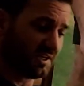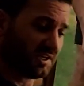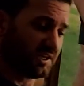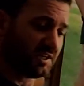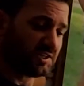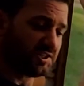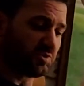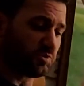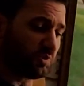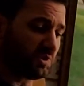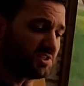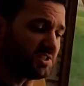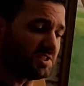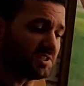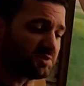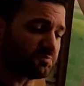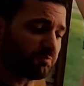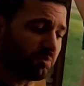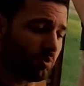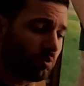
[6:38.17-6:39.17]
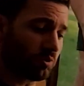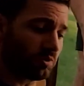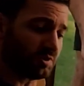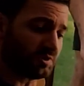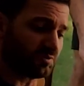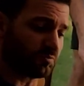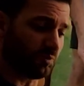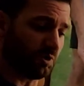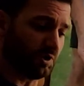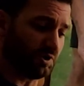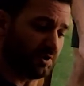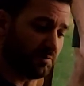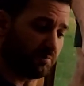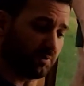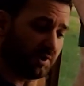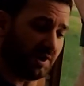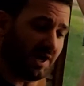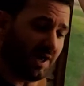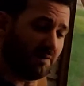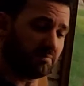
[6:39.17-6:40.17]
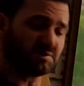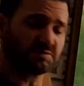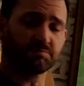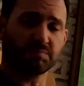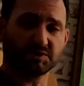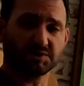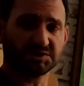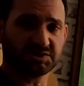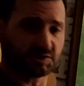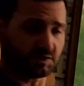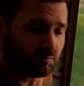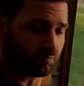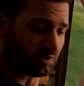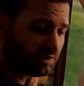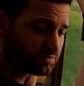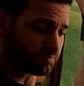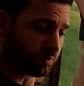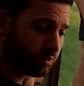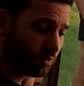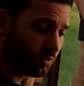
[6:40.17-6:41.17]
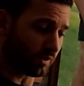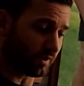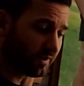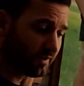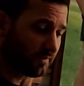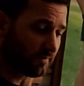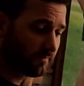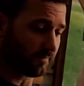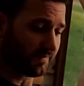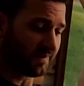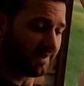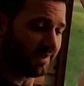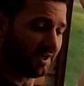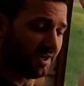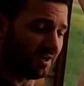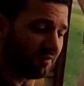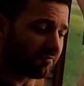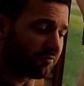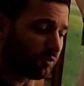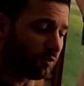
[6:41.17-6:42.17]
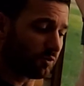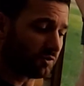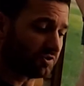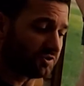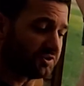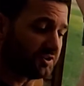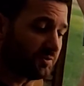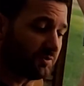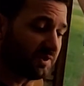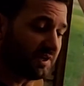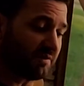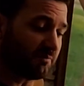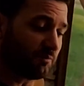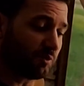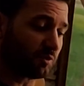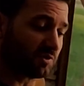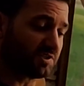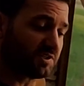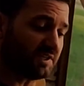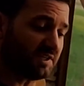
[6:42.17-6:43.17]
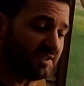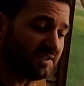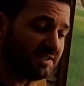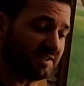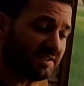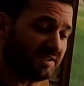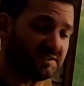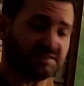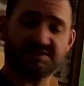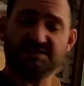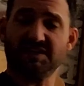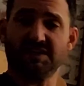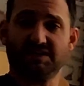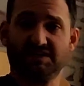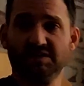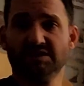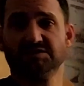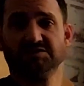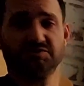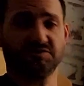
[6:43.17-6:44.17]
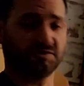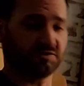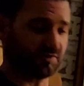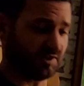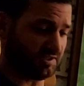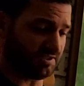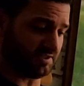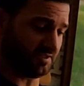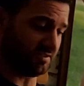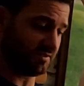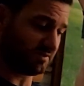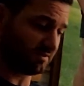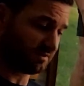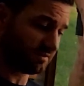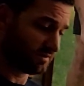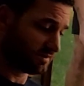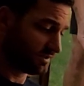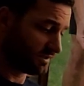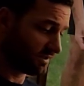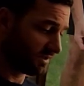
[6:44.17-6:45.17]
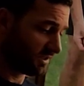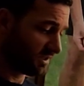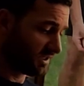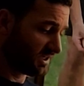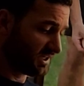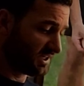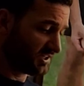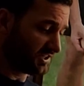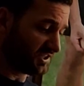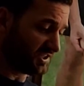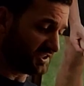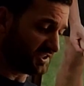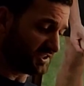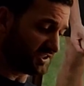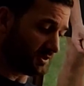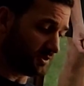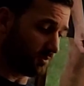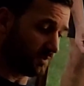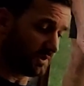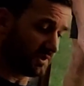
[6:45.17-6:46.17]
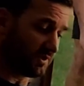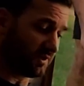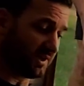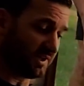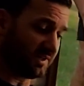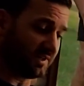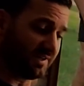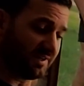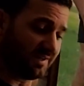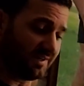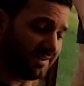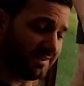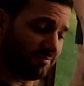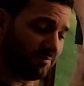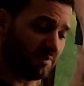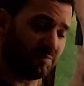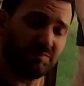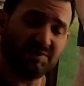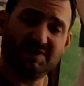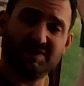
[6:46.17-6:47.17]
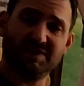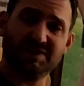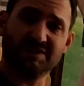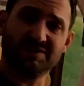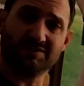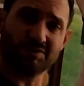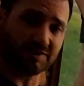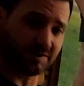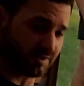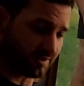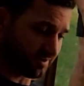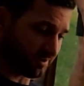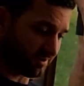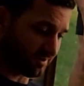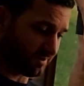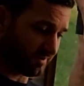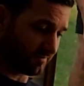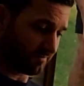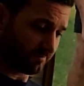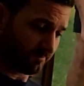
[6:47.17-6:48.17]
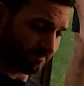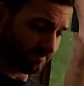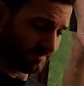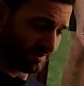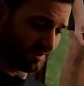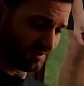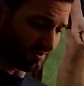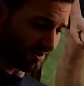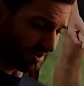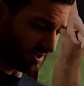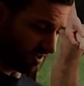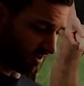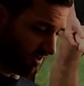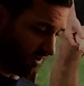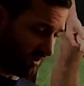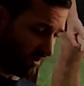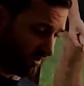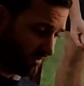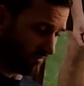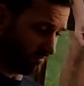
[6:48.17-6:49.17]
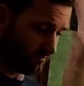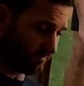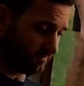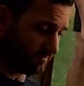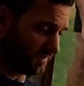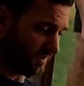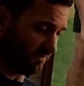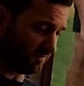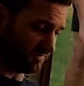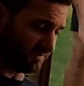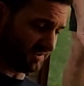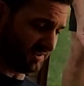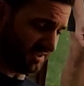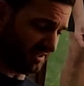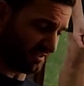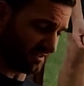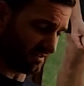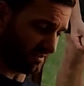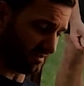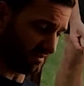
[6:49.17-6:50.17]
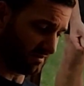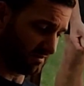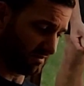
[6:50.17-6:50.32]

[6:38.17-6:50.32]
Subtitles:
She wasn't as poor as Wanda, perhaps, but she was poor. Of course, she would have more sense than to say 100 dresses. She still would not like them to begin on her. Not at all. Oh, dear.